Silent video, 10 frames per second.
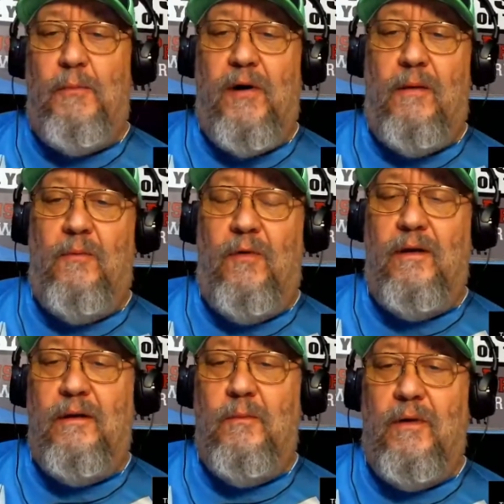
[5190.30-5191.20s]
a problem
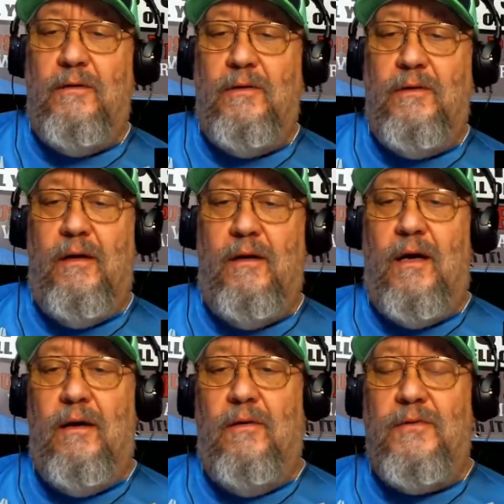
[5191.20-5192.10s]
with it, but
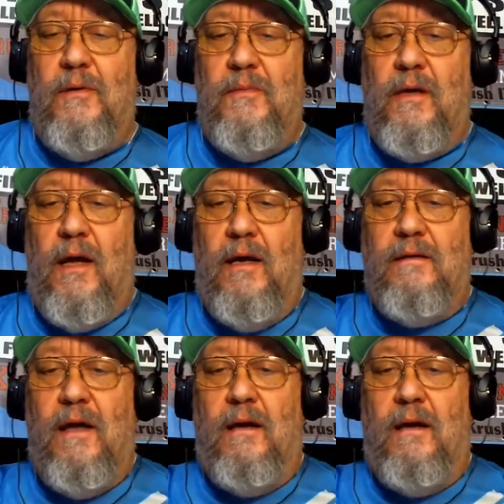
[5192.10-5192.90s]
I know some of the guys got to,